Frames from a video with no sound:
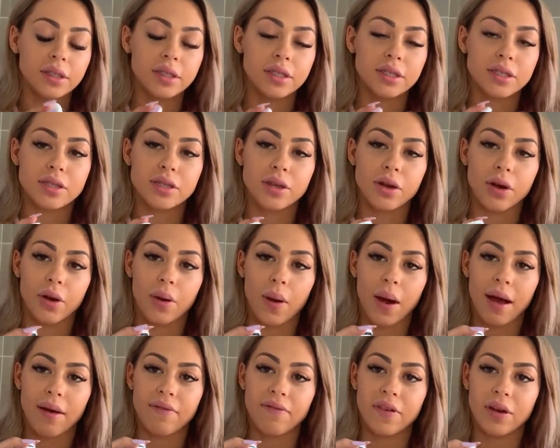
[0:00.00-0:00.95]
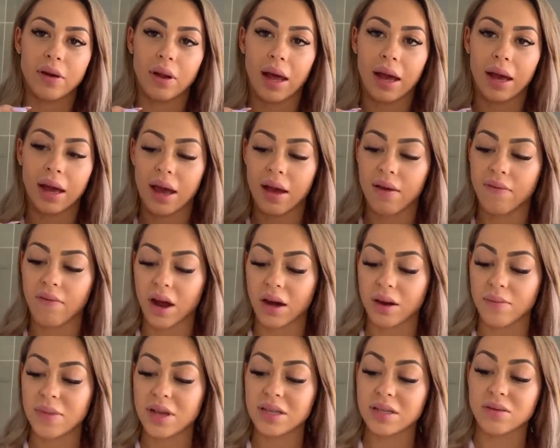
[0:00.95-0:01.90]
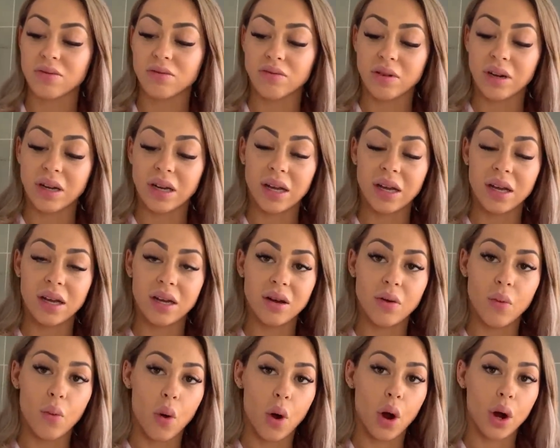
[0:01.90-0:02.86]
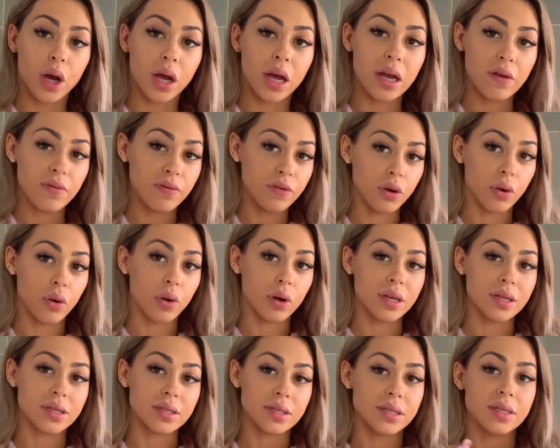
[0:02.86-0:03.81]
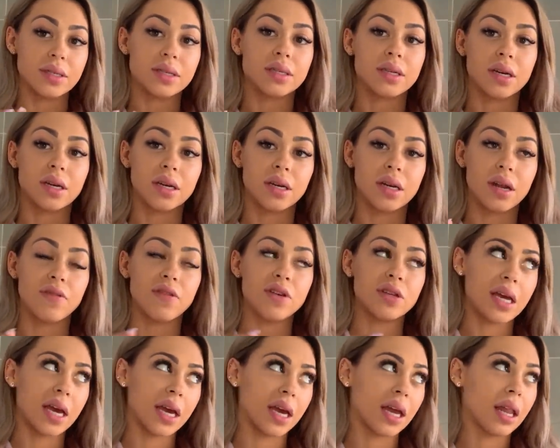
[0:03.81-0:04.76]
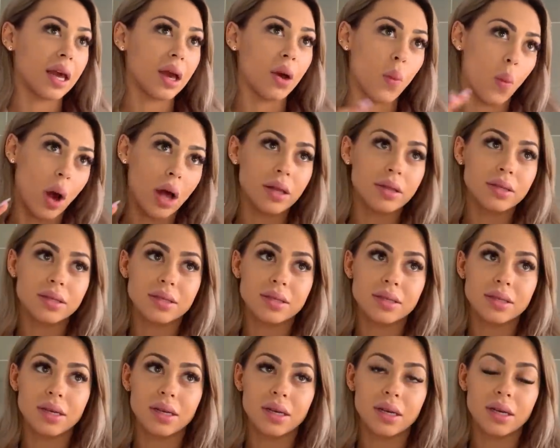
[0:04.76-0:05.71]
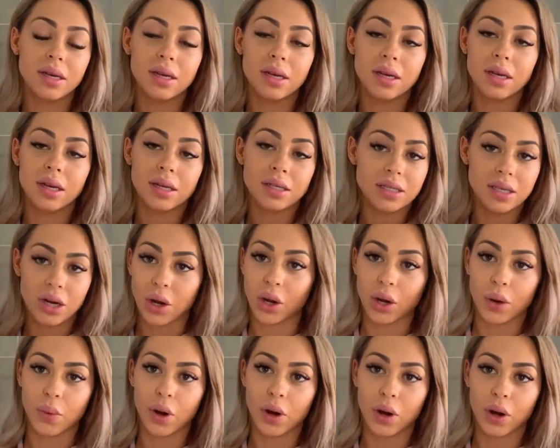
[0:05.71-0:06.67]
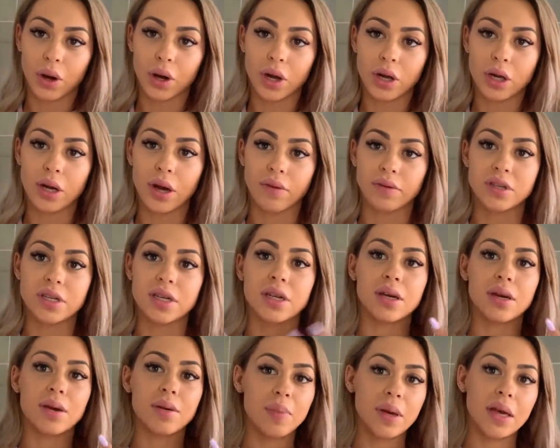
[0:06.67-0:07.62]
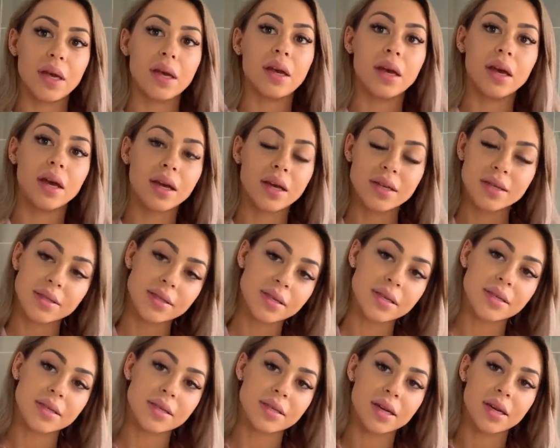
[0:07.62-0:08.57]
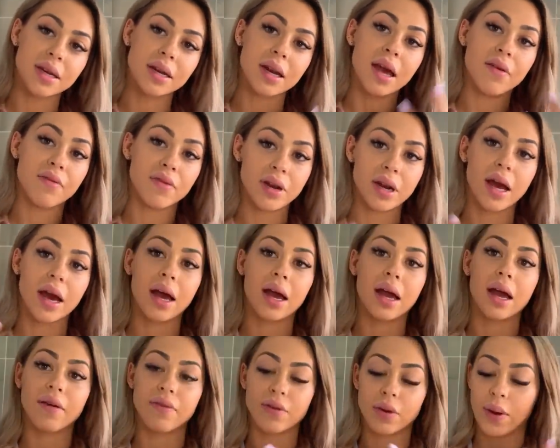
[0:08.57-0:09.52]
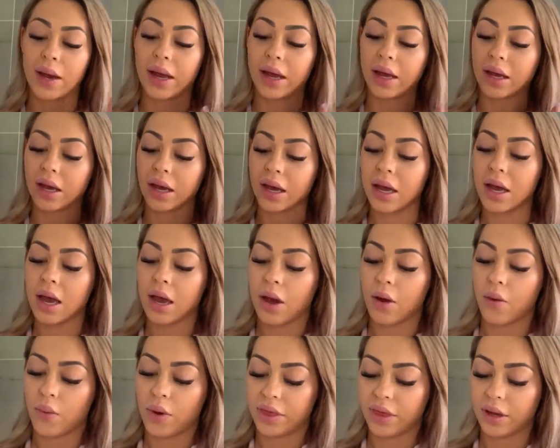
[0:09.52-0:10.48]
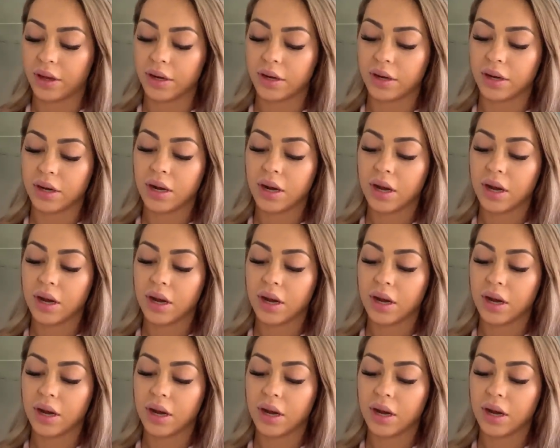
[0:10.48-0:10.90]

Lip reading: so I feel like hair vitamins really work if you're consistent. If you take it like once, it's not gonna work. You have to be consistent every day, every week with it.